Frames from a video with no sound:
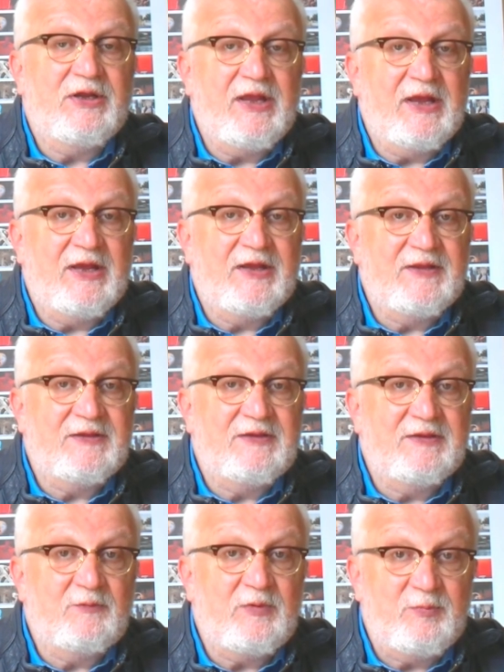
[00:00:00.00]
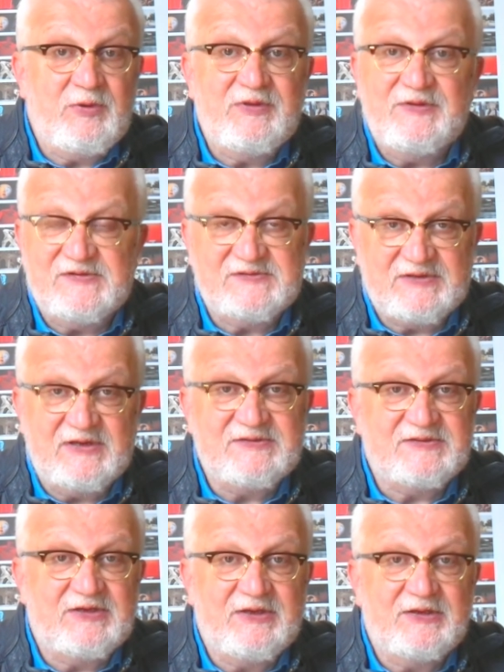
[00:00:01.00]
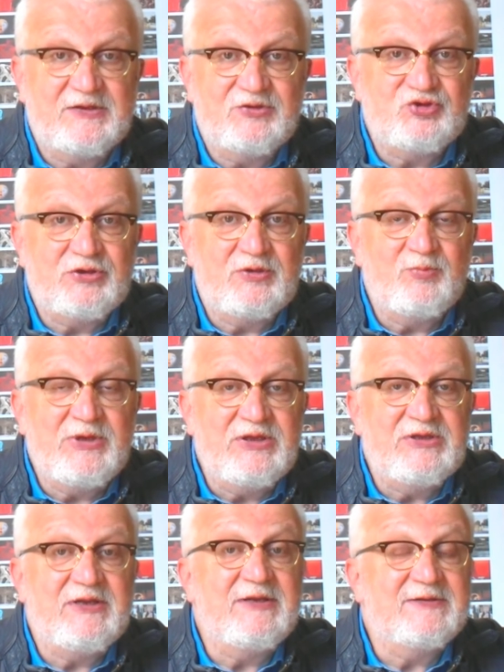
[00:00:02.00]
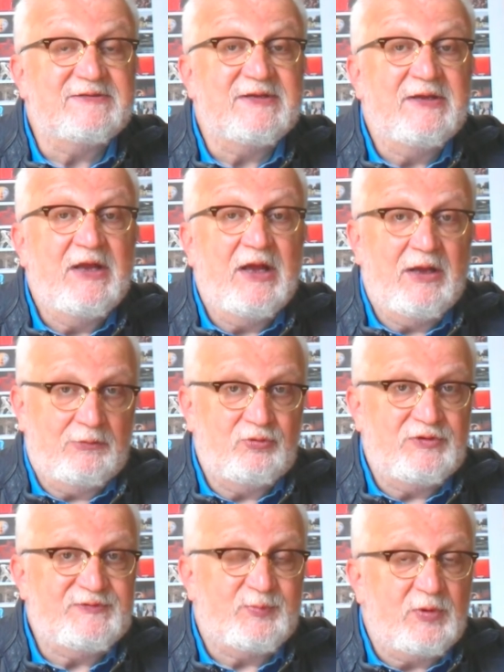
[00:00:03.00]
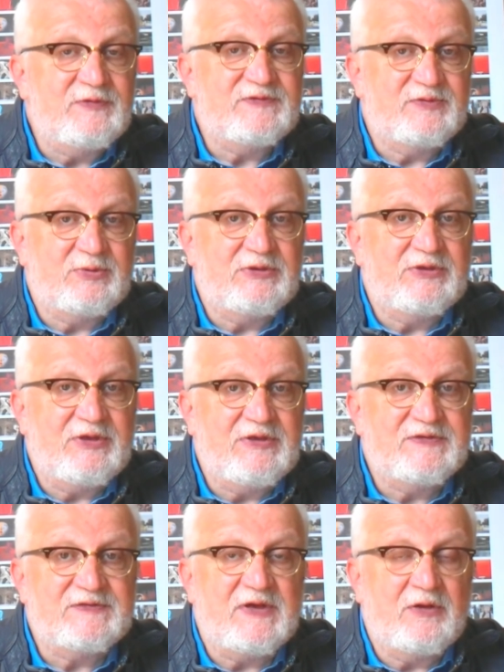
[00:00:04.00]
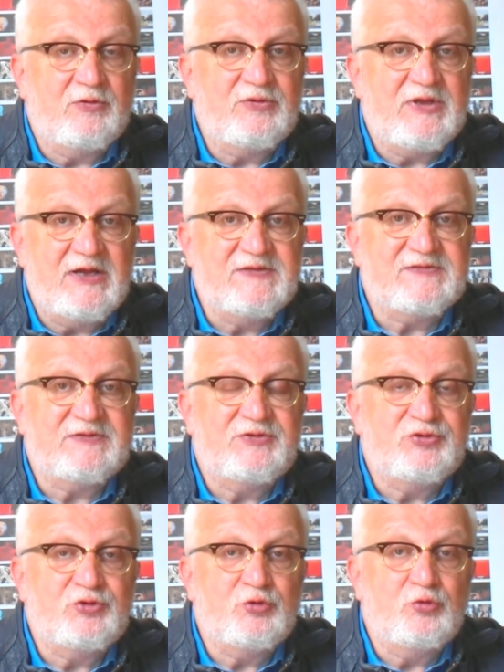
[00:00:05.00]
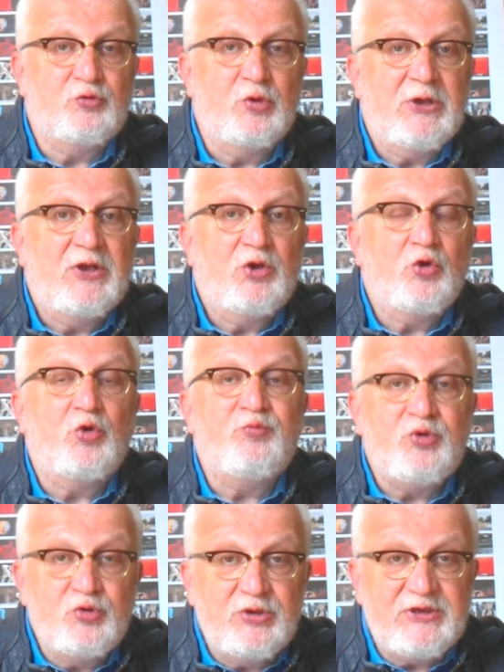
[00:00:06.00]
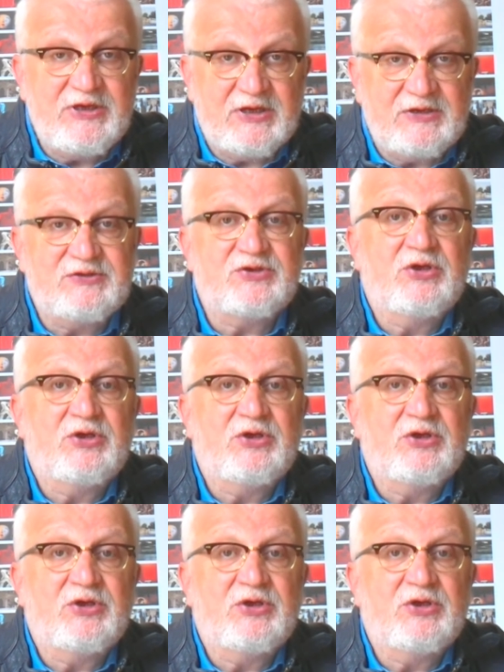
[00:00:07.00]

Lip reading: and we've been discussing in the jury meetings how responsible is our task to communicate